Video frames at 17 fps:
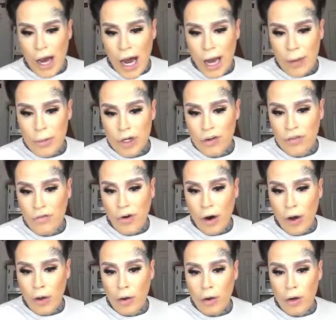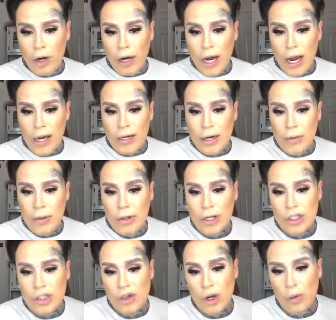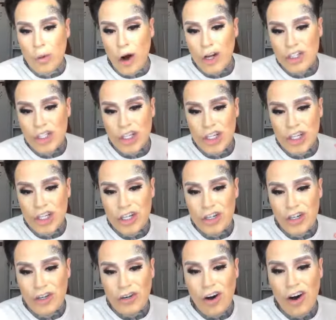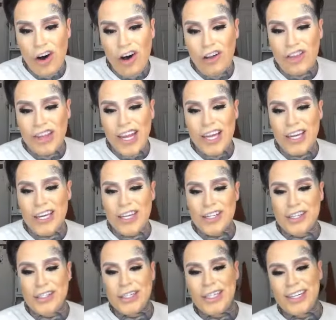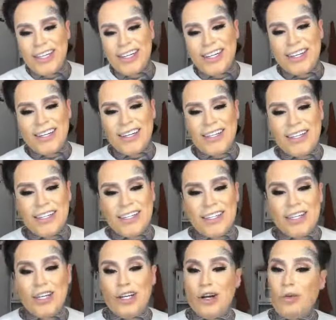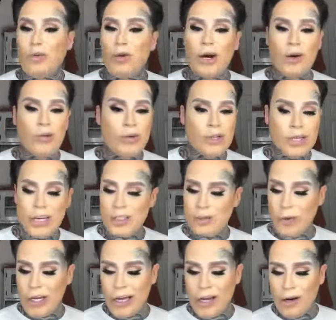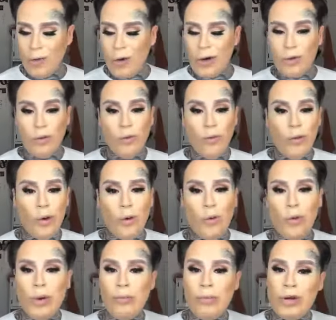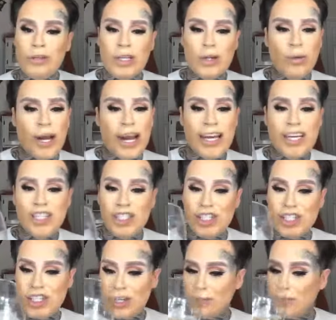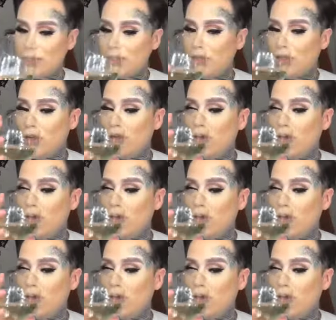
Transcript: I'm a new follower and I really enjoy watching you. Oh, thank you. You know what? Cause we here, we building relationships.